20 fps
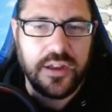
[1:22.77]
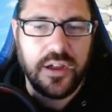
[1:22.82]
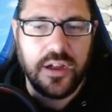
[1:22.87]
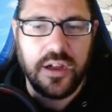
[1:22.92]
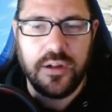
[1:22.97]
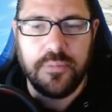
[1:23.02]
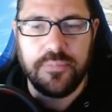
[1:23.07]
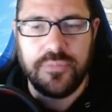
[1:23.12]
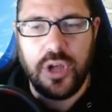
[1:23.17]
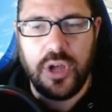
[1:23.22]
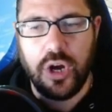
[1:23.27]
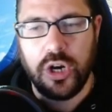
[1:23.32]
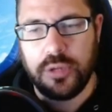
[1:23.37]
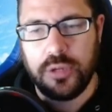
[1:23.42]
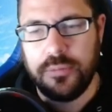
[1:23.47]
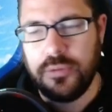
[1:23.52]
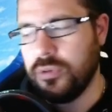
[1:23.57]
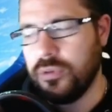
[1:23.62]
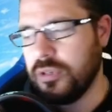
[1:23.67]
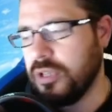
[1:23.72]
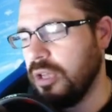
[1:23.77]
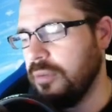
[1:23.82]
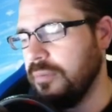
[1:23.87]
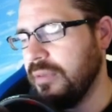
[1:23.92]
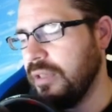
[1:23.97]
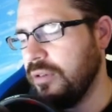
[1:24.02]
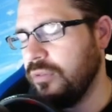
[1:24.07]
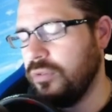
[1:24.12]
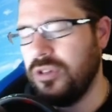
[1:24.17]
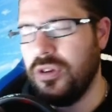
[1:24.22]
Um, the argument would come
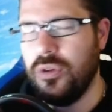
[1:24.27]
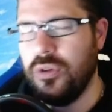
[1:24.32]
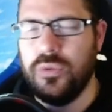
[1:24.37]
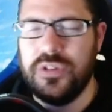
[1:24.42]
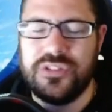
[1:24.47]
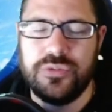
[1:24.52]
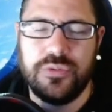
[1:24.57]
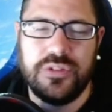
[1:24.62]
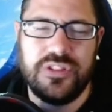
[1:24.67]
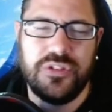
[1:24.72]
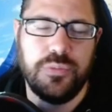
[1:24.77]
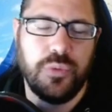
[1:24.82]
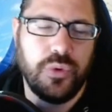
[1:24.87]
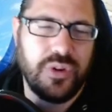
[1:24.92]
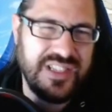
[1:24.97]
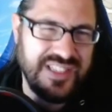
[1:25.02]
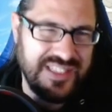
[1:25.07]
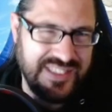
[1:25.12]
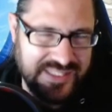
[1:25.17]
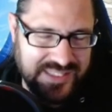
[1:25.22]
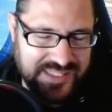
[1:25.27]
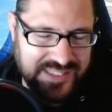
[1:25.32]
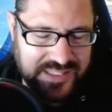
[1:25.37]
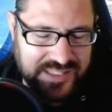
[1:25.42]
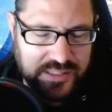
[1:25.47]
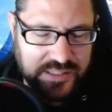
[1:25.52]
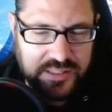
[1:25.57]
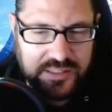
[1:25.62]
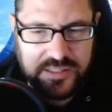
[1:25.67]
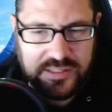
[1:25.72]
in, you know, which one's more
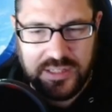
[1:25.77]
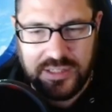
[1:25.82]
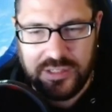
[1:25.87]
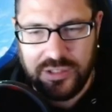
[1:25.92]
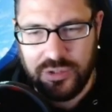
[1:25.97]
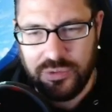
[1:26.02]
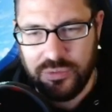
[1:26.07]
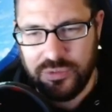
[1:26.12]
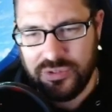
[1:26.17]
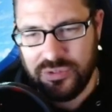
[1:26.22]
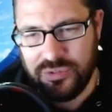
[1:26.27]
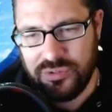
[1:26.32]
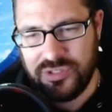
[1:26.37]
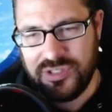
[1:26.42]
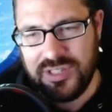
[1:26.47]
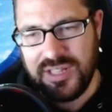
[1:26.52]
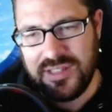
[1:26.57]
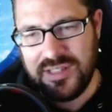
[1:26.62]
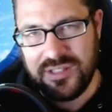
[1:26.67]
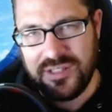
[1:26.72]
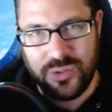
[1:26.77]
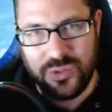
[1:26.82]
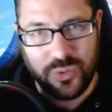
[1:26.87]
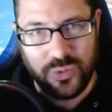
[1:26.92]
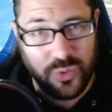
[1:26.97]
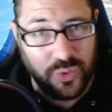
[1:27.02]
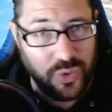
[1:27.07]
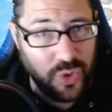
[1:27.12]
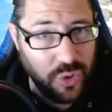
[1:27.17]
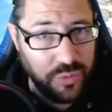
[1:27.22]
consistent Anteiku? Would you say the
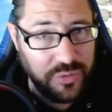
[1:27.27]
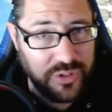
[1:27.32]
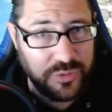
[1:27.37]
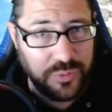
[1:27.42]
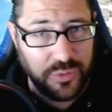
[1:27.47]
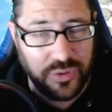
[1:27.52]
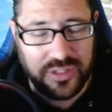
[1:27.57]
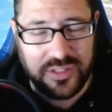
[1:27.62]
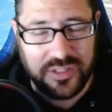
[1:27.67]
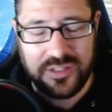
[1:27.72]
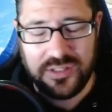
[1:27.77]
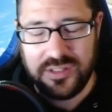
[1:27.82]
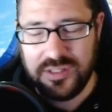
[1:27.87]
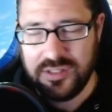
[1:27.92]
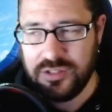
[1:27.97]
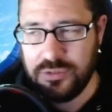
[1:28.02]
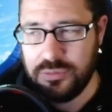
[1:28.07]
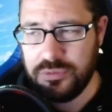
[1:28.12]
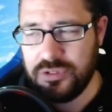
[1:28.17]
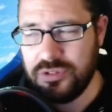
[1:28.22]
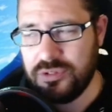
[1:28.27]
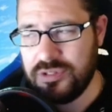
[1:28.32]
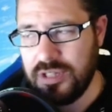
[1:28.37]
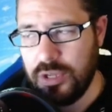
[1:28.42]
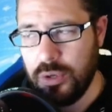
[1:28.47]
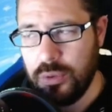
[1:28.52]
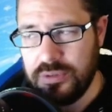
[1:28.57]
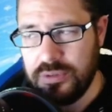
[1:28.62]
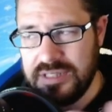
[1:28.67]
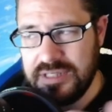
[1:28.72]
Tsukuyomi is more consistent? Would you say
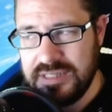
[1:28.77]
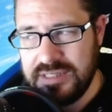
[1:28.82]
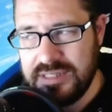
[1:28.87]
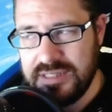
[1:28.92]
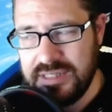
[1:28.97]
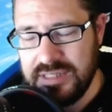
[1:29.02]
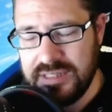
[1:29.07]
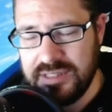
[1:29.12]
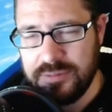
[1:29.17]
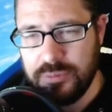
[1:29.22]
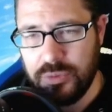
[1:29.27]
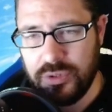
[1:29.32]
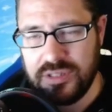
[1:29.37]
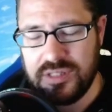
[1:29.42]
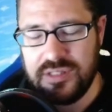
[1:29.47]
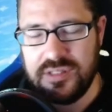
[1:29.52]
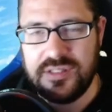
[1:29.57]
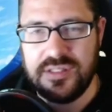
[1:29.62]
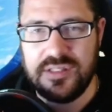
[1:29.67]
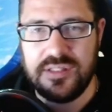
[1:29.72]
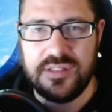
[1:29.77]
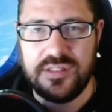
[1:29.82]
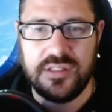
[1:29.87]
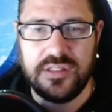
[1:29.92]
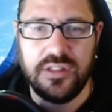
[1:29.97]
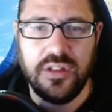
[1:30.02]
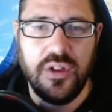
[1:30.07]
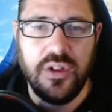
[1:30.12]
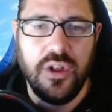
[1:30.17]
OTT is more consistent?